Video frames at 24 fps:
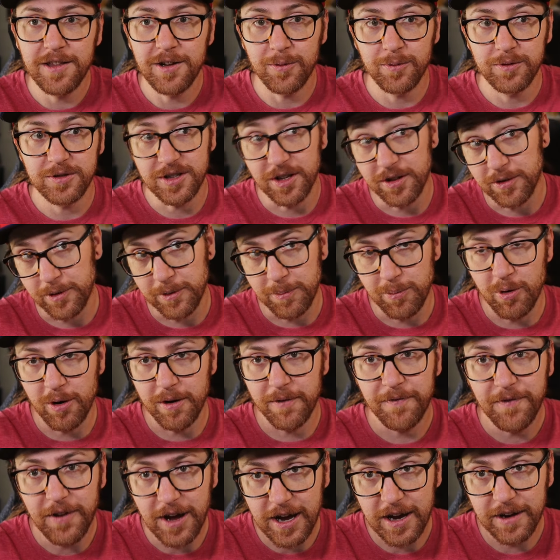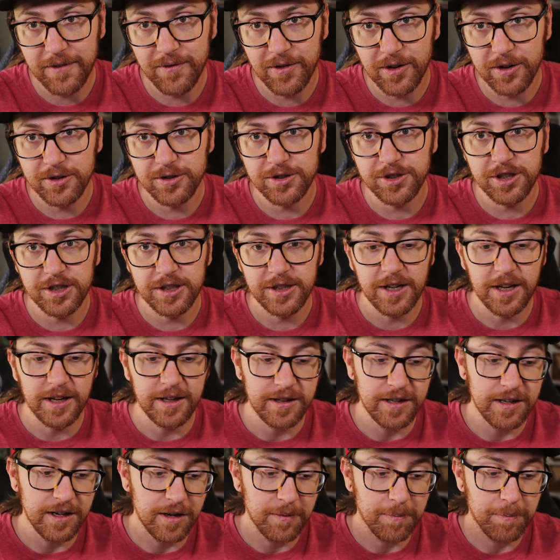there was a 3.5 version and
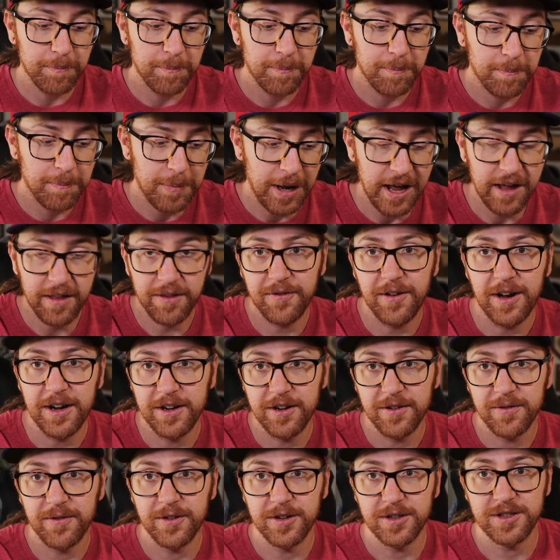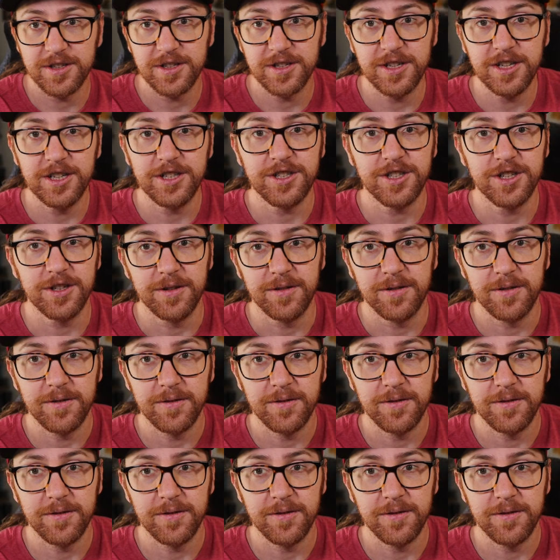then a Pathfinder First Edition